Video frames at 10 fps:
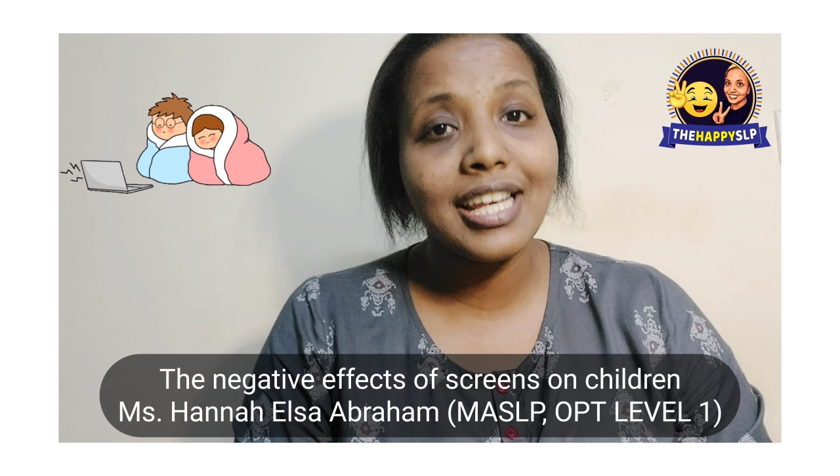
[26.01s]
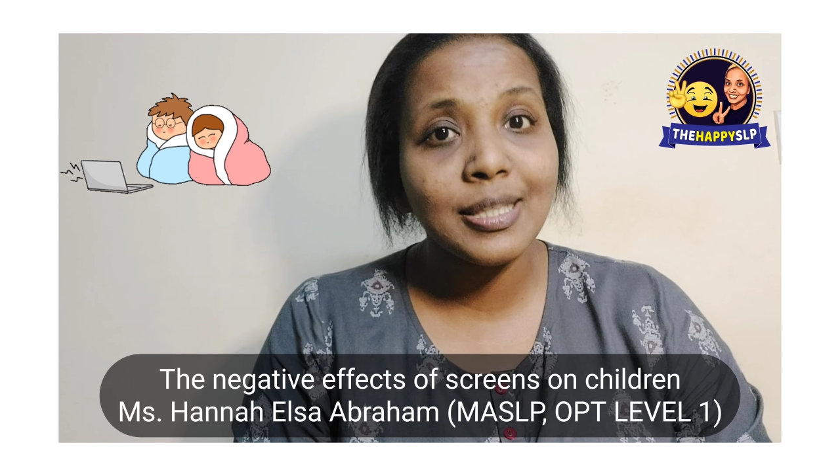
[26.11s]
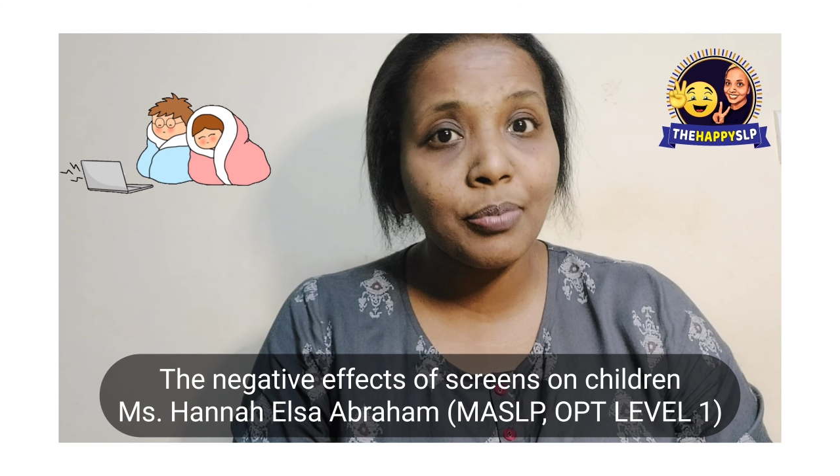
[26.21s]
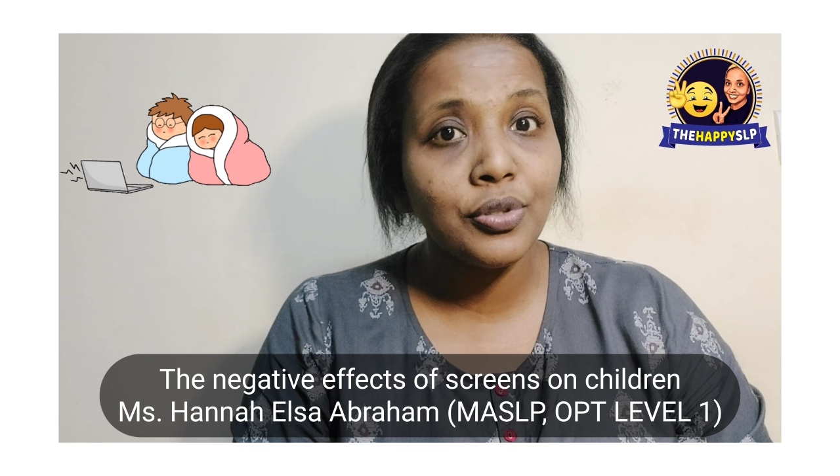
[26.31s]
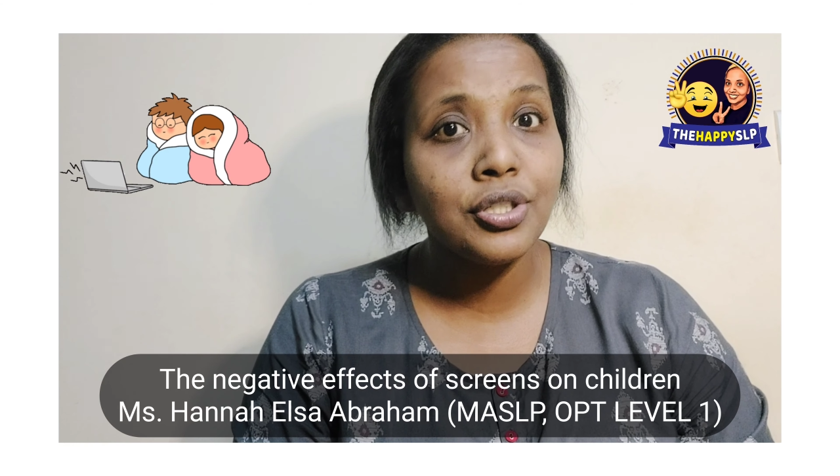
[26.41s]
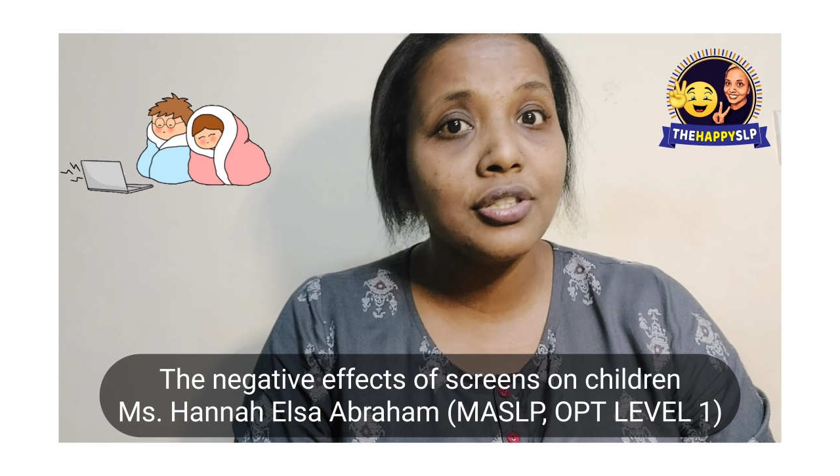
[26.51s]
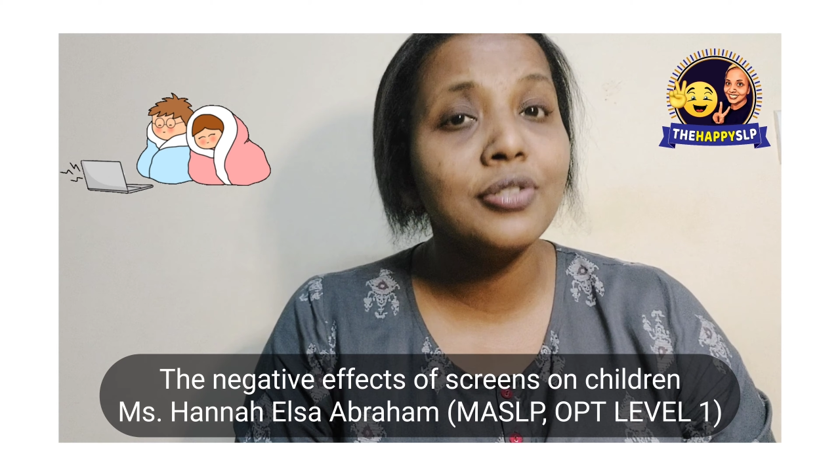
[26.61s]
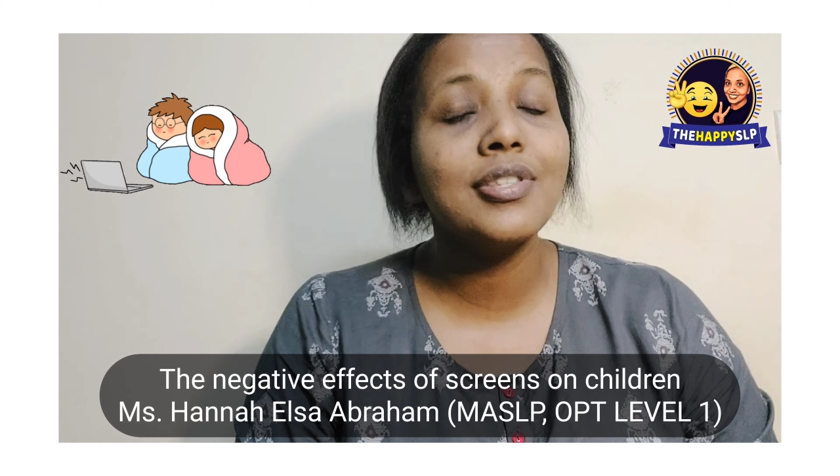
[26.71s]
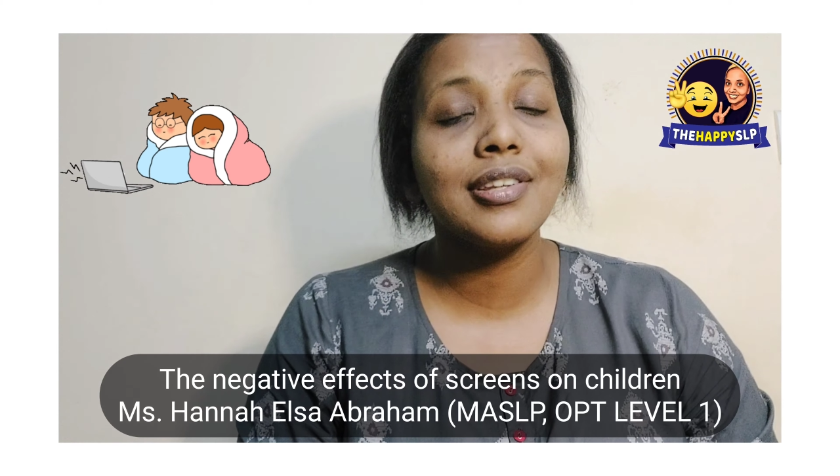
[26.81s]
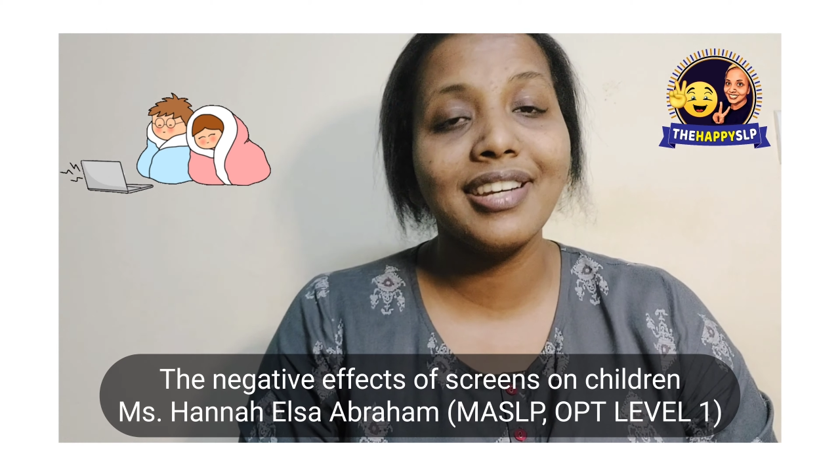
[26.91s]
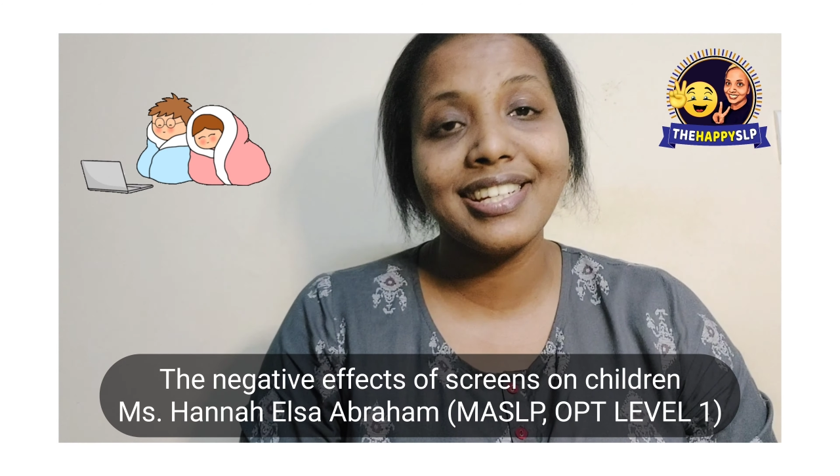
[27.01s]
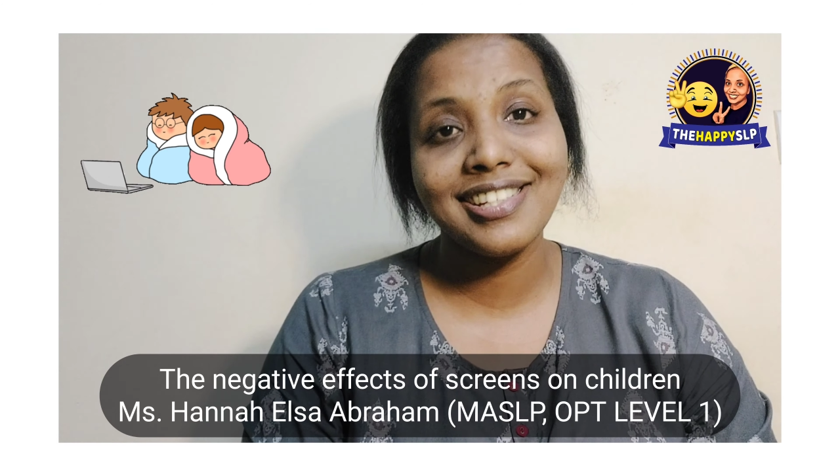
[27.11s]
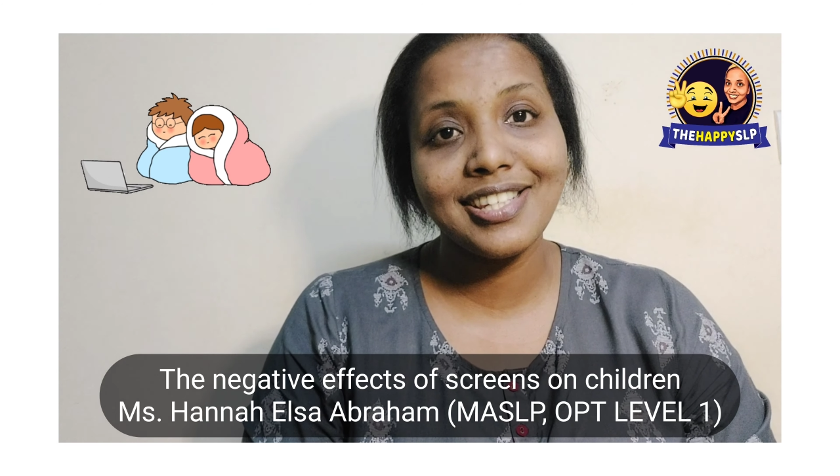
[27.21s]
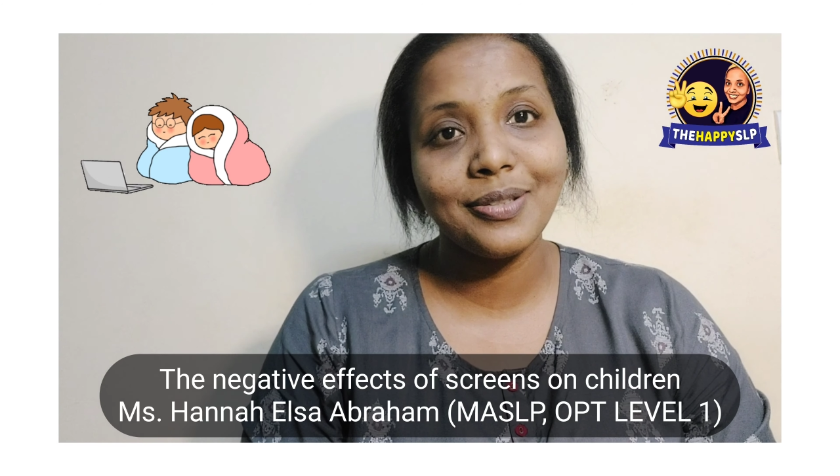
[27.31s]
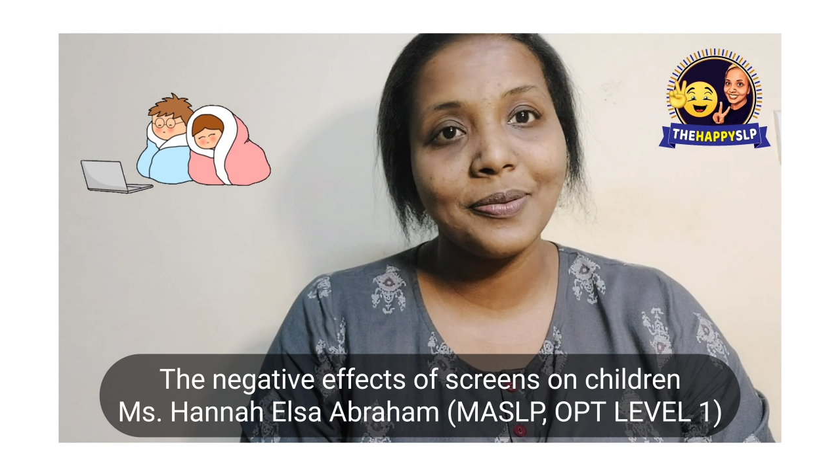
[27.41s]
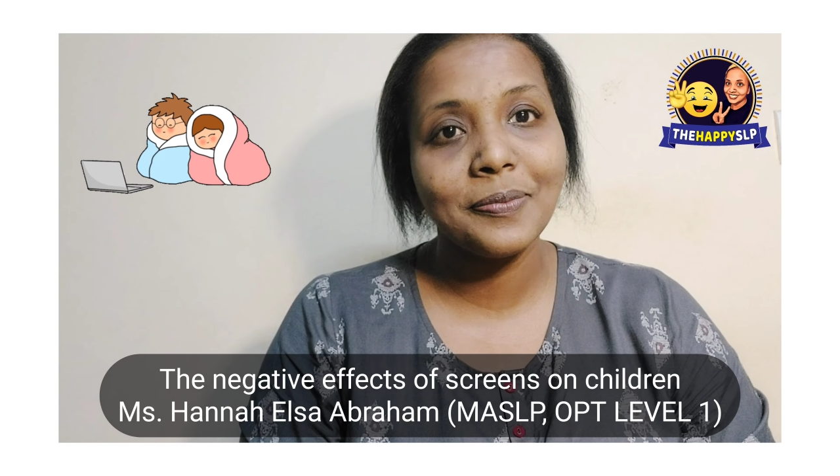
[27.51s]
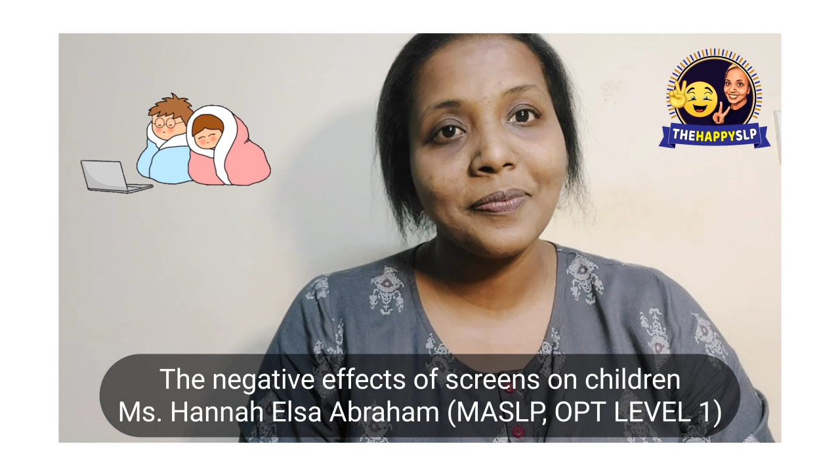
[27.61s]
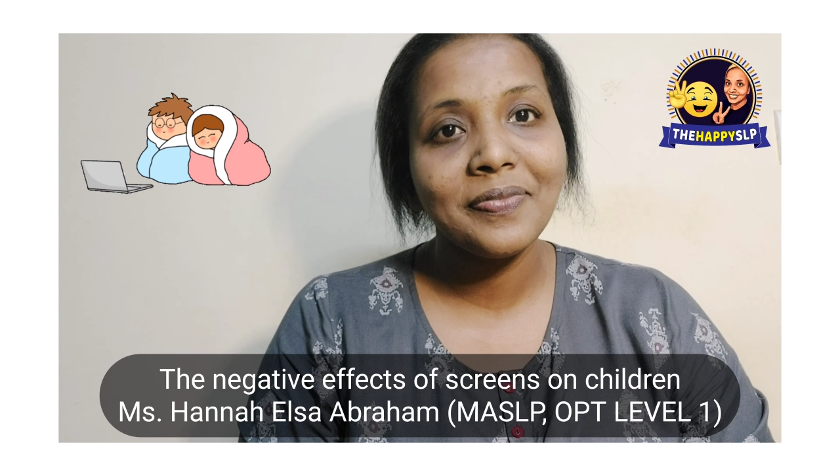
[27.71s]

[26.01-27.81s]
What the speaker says: exposure to screens too.